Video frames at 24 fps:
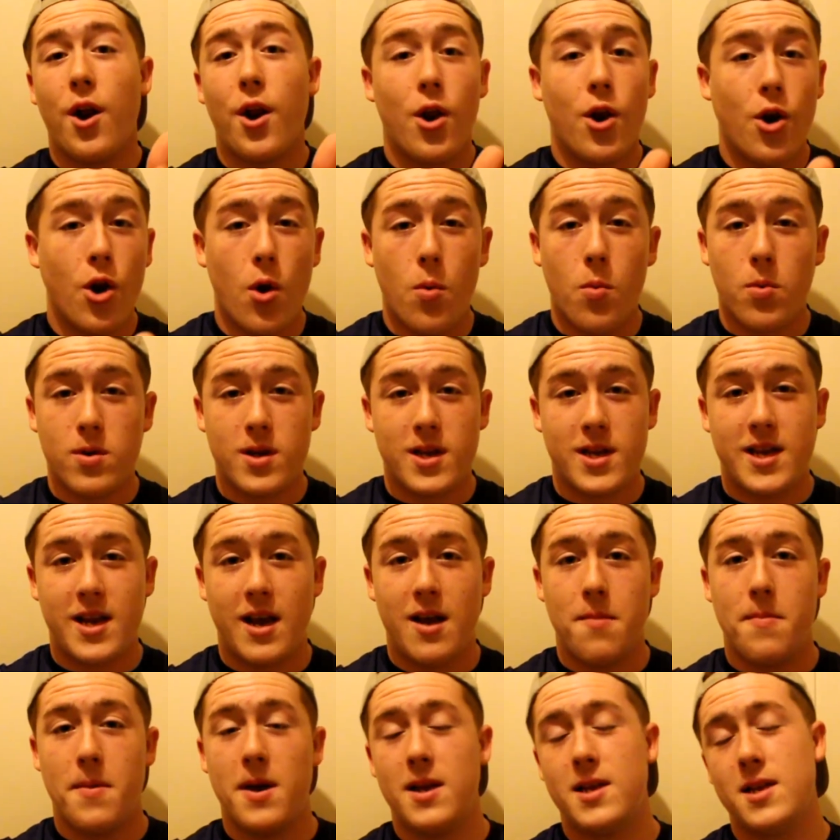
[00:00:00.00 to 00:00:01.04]
know what to
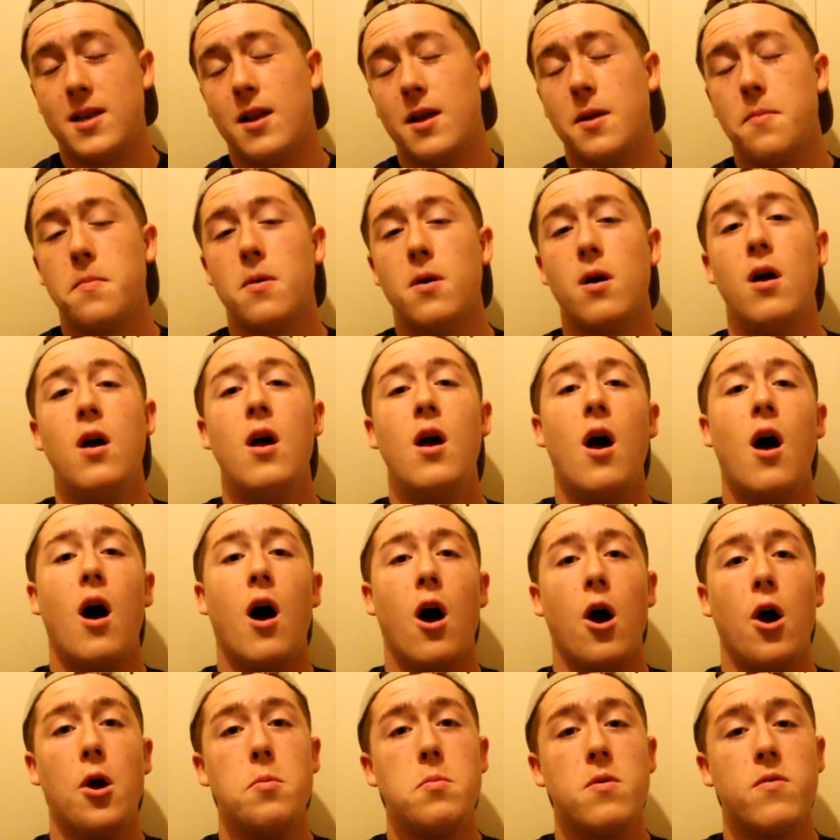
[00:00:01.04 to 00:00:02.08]
say basically. But I
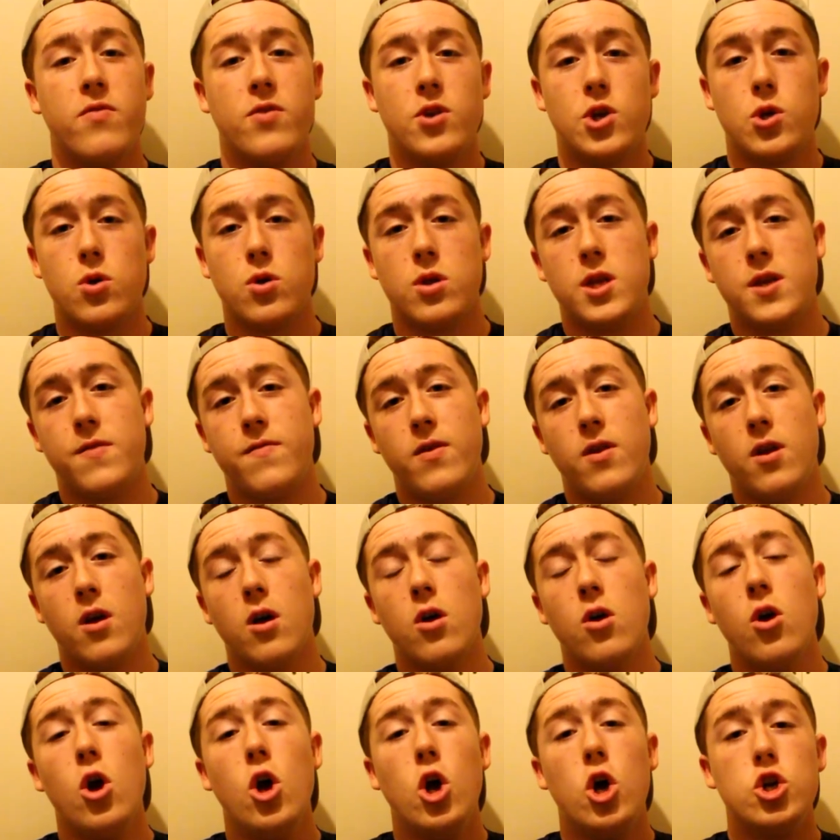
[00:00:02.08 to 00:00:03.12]
hope you've enjoyed this
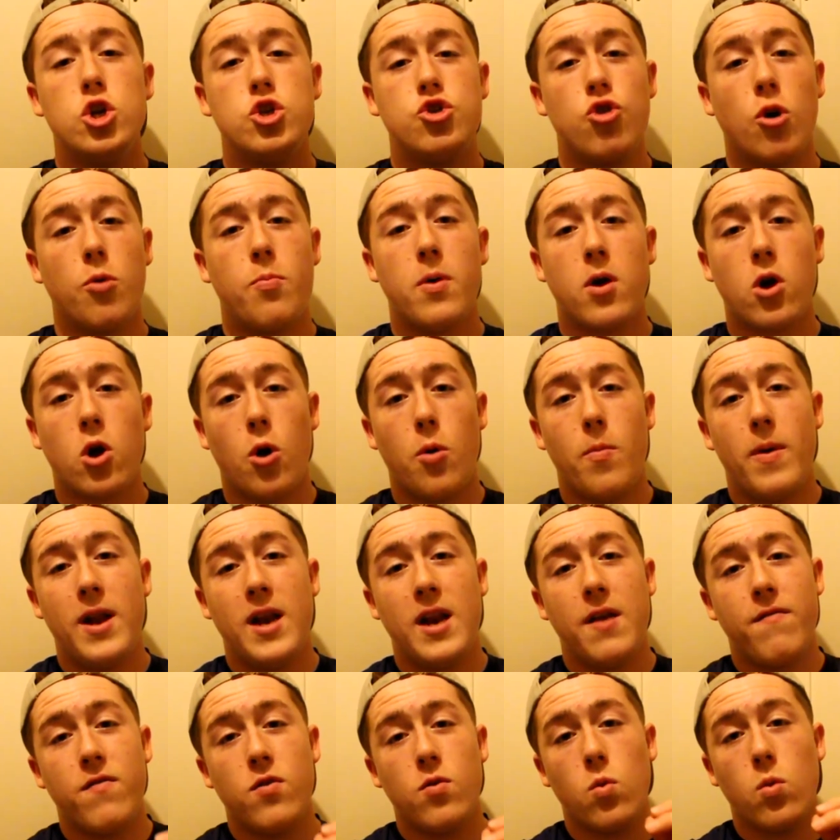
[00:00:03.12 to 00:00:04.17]
video. Drop a comment
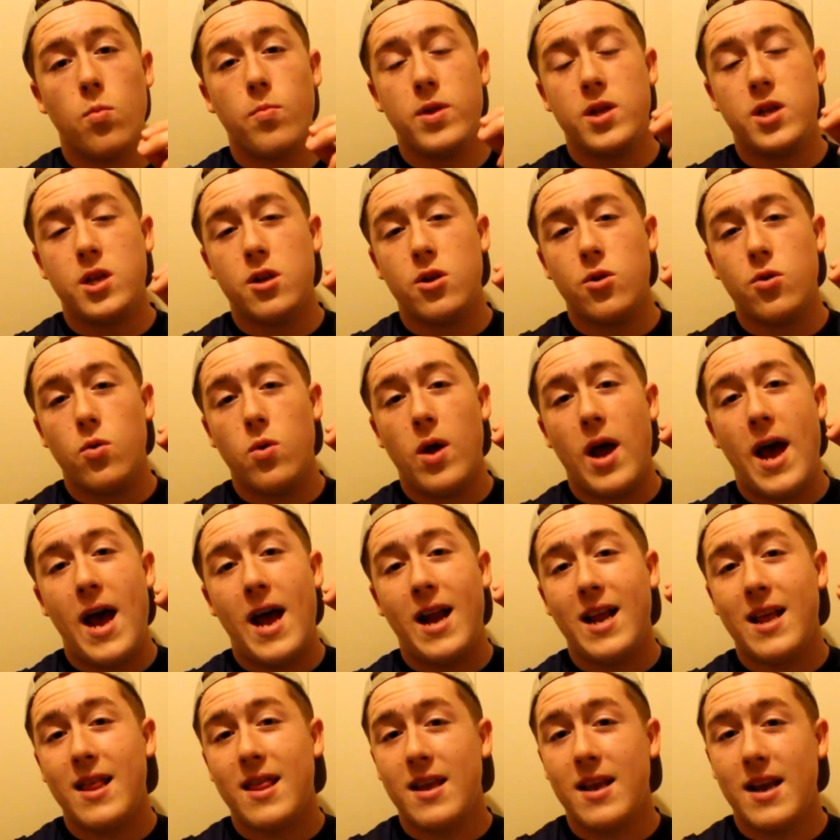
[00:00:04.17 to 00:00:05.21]
if you want me to do
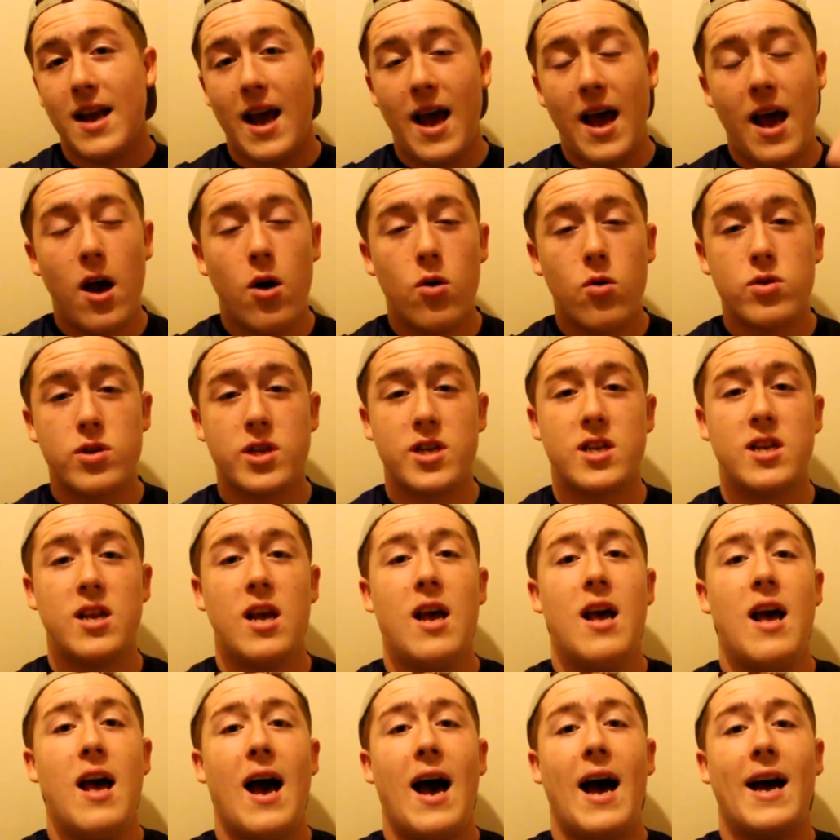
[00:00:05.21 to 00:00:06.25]
anything else,
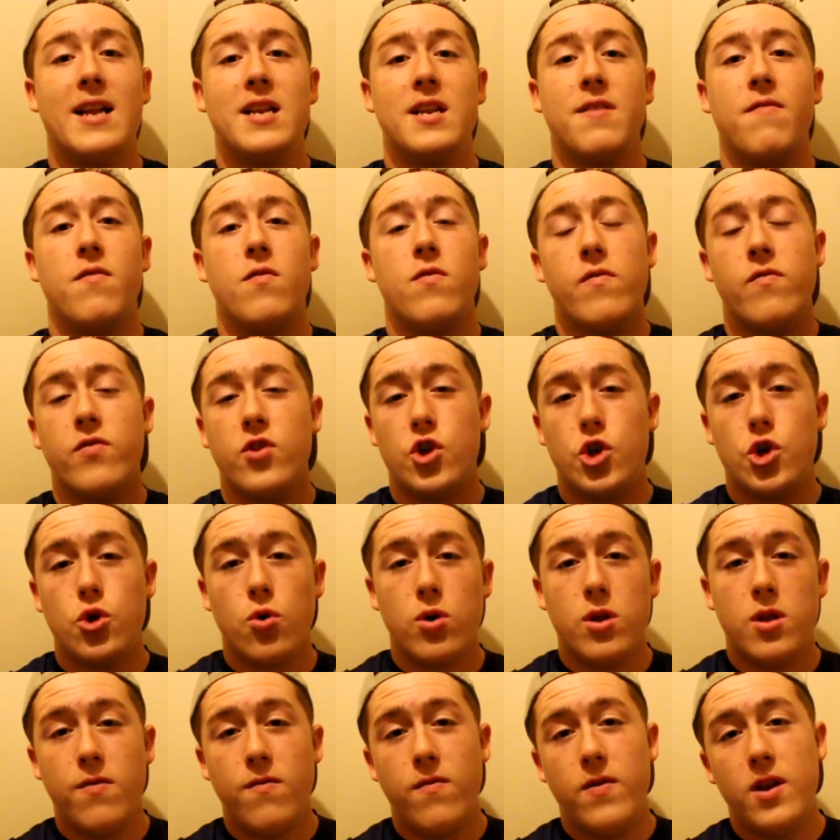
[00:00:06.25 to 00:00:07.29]
and if you've
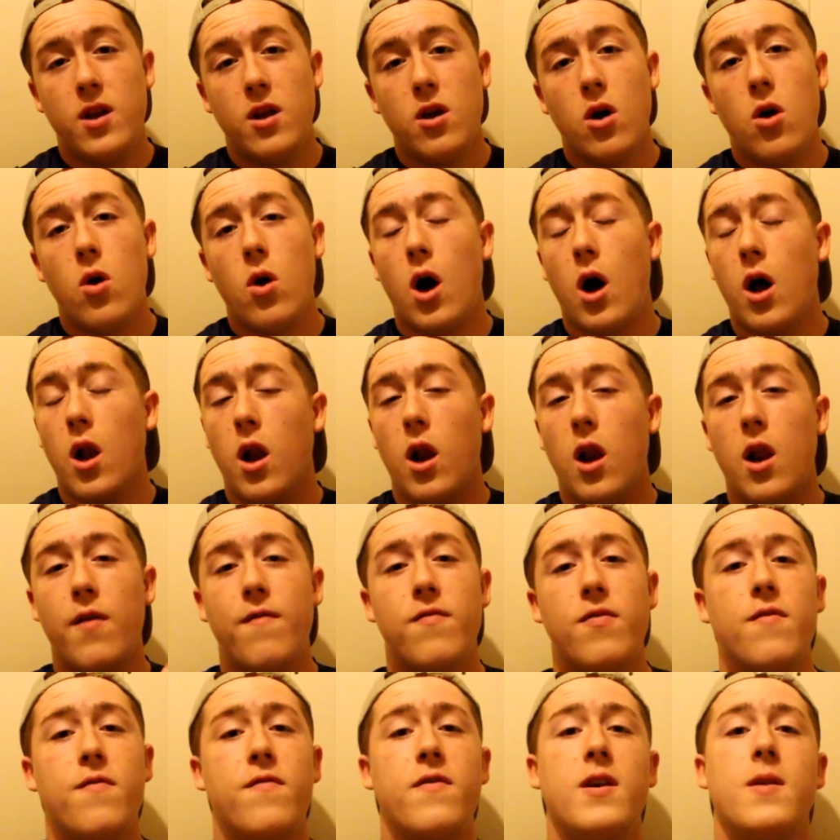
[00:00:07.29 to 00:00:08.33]
enjoyed the video, I
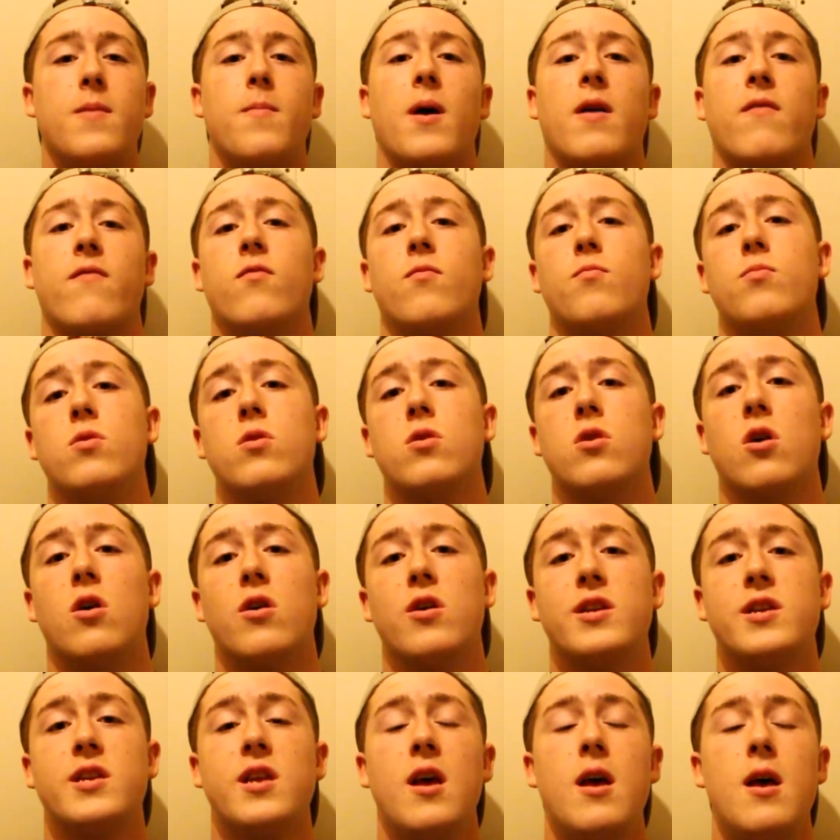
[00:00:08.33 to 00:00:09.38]
love the feedback from you
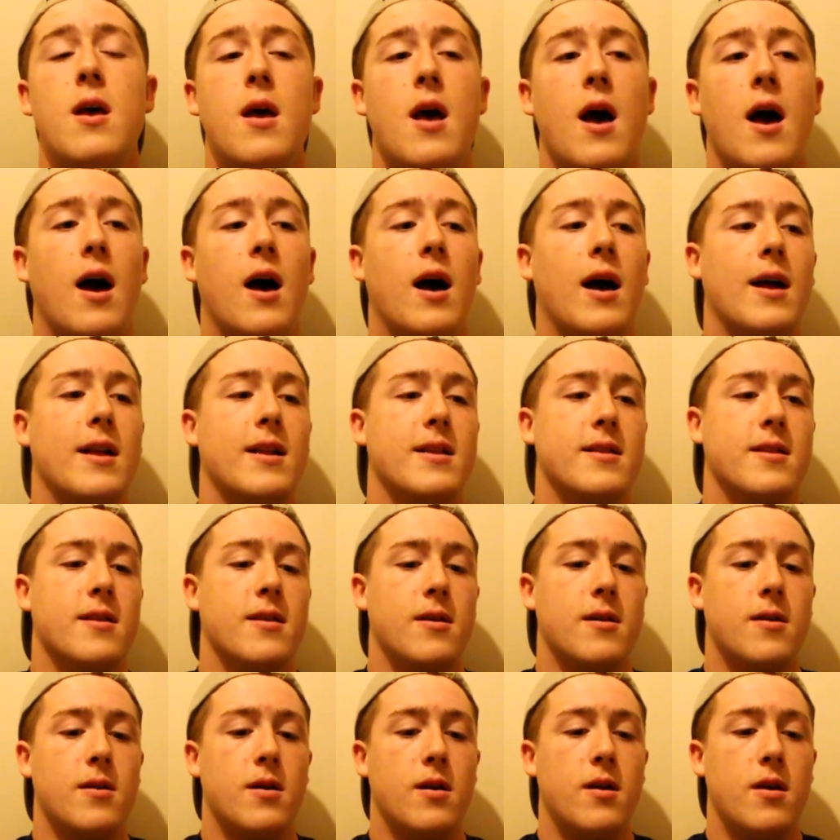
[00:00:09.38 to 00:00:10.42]
guys. And
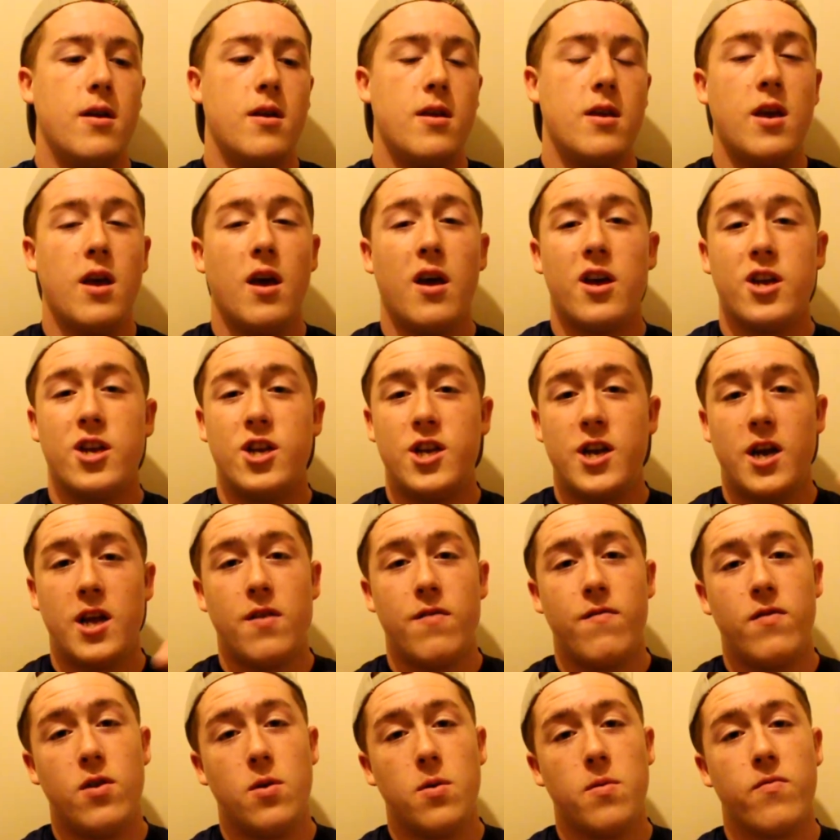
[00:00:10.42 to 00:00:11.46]
yeah, share the
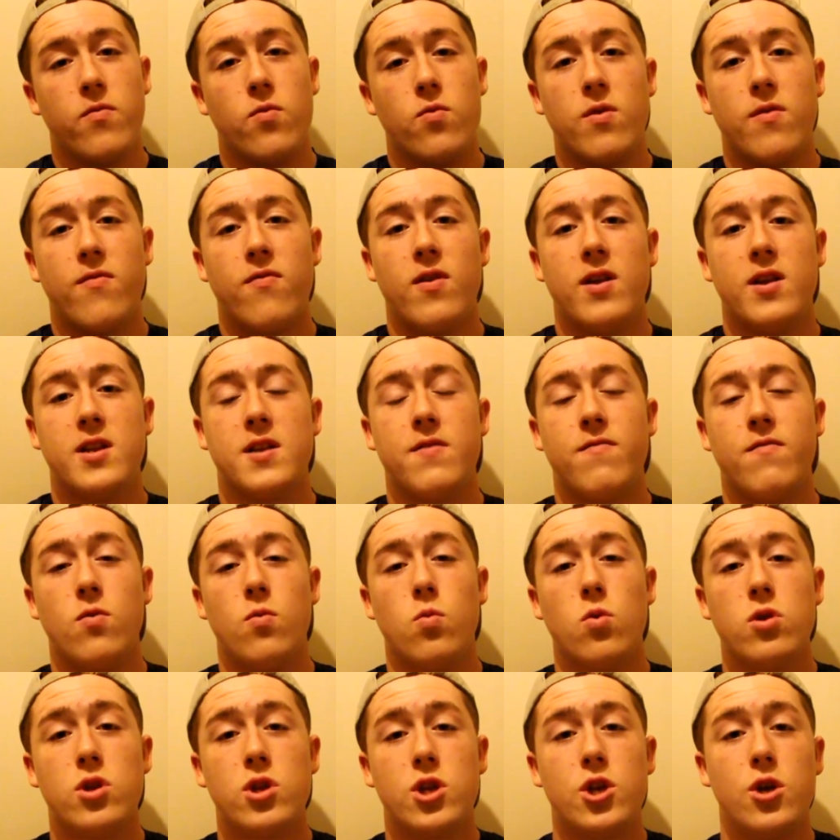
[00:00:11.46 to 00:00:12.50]
video with all your friends if you
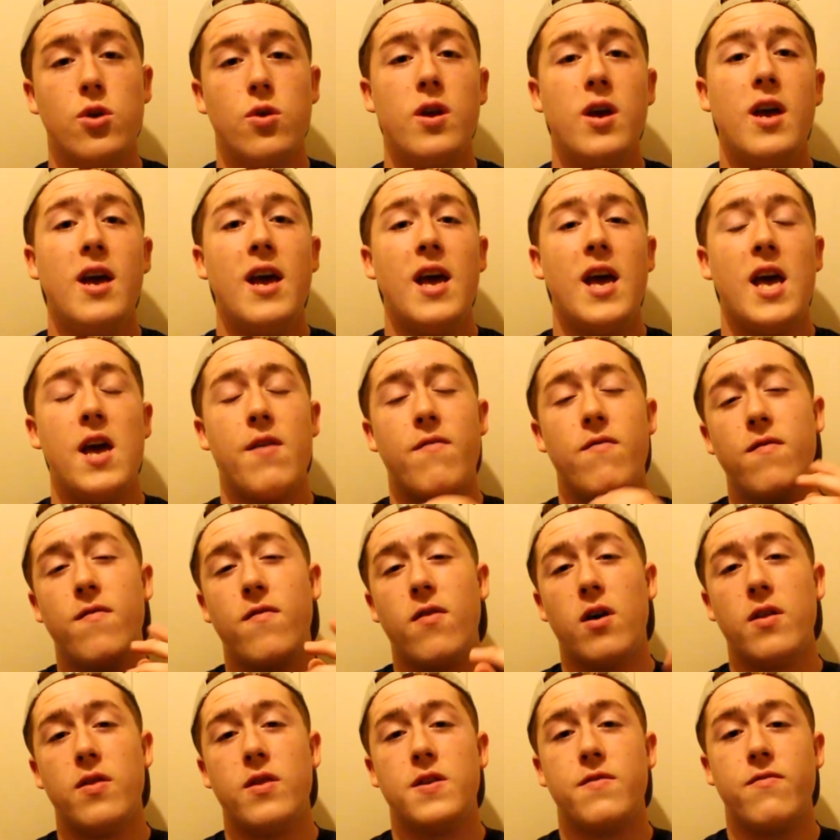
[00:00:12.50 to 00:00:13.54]
want to. If you
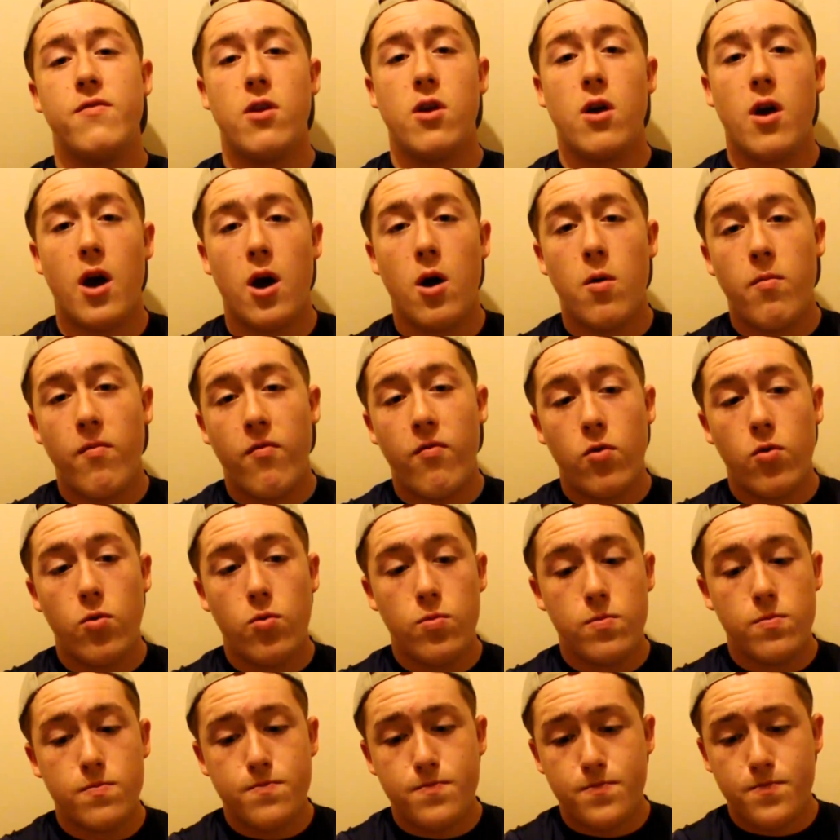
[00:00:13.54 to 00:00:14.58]
find this video
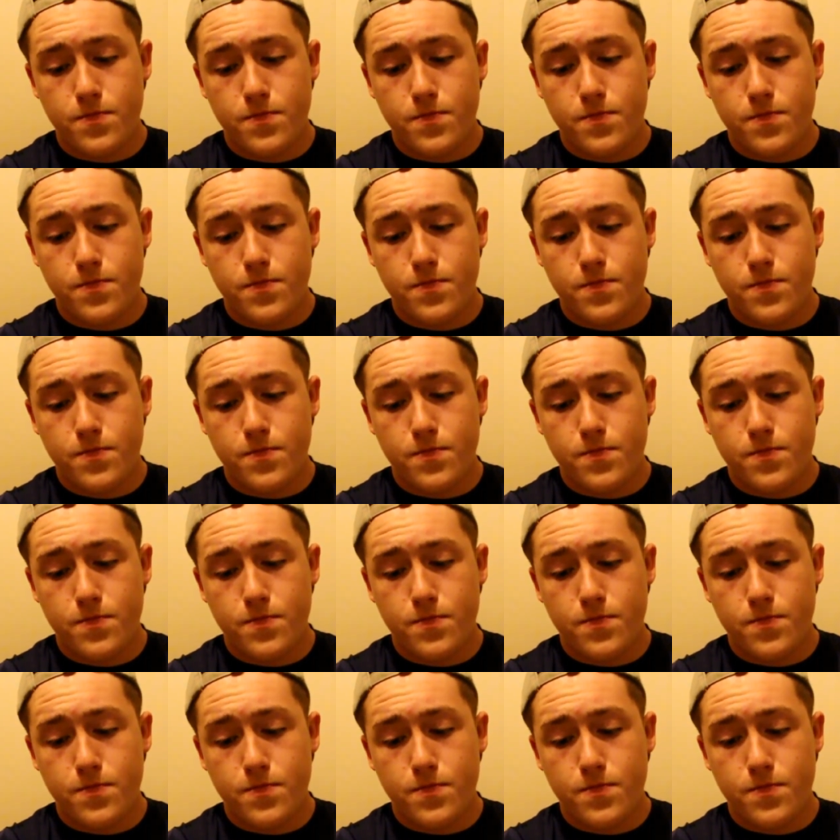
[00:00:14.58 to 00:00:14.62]
helpful,